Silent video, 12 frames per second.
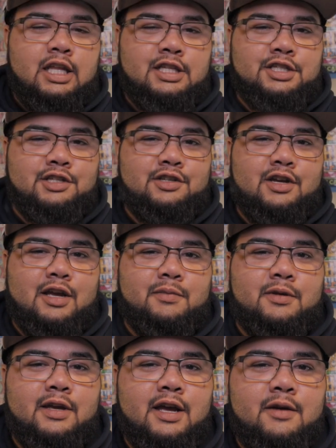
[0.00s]
lazy in your
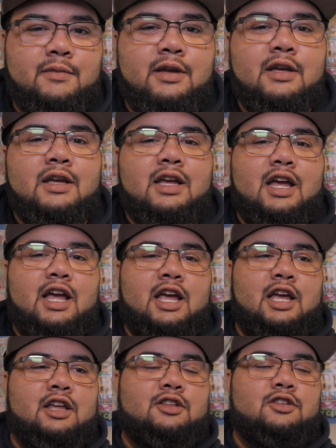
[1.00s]
IPM
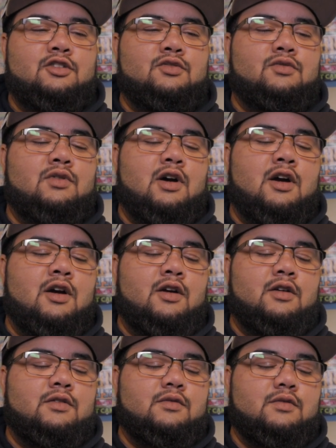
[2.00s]
and you
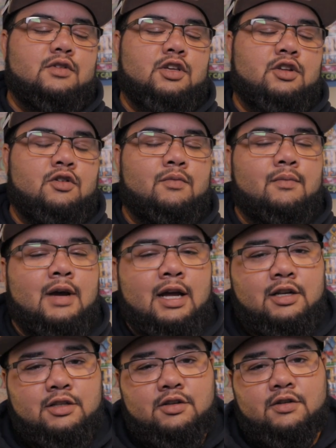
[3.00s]
are, you know,
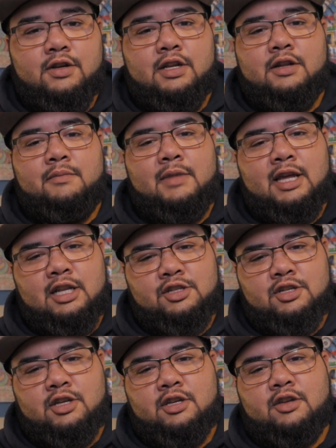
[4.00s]
monitoring and
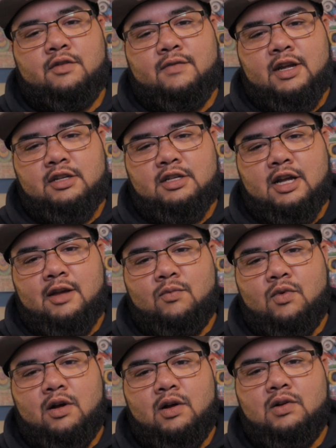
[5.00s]
managing your veg
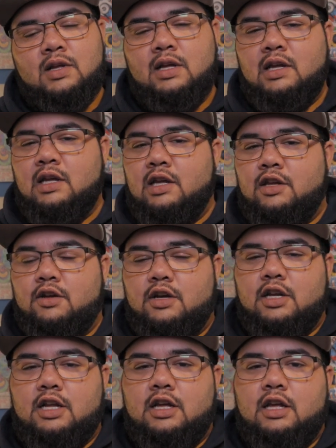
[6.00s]
time well, you're
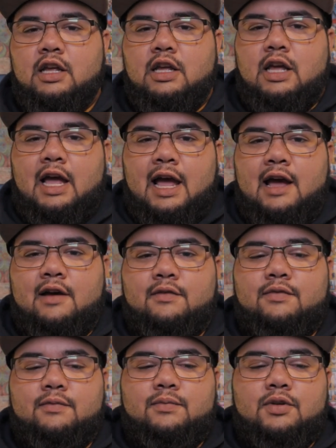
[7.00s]
gonna
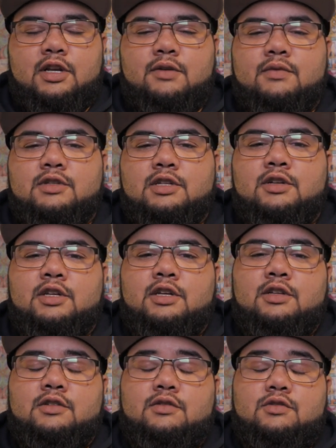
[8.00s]
have pretty
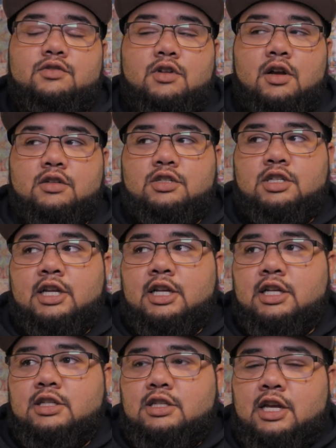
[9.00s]
resilient, strong
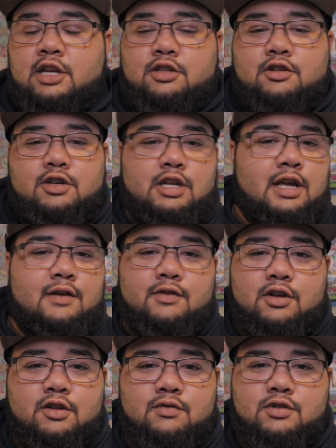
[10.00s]
genetics, and you're gonna
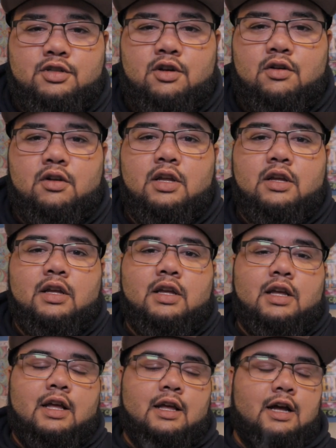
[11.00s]
have a good result.
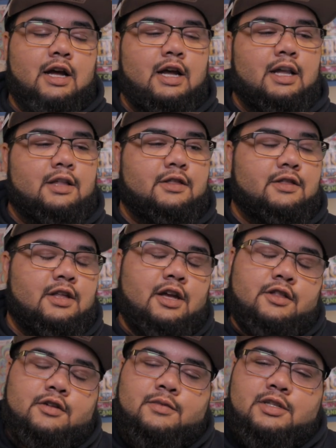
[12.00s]
The
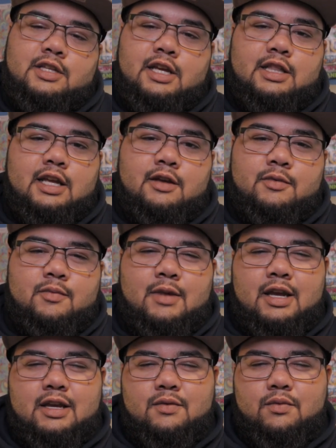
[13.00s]
other mistake that can be
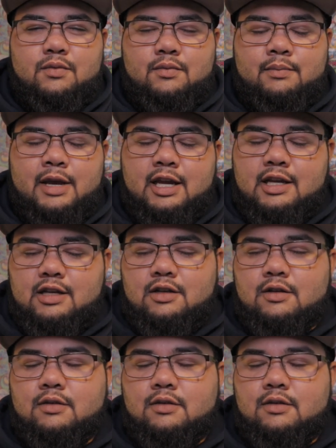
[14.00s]
make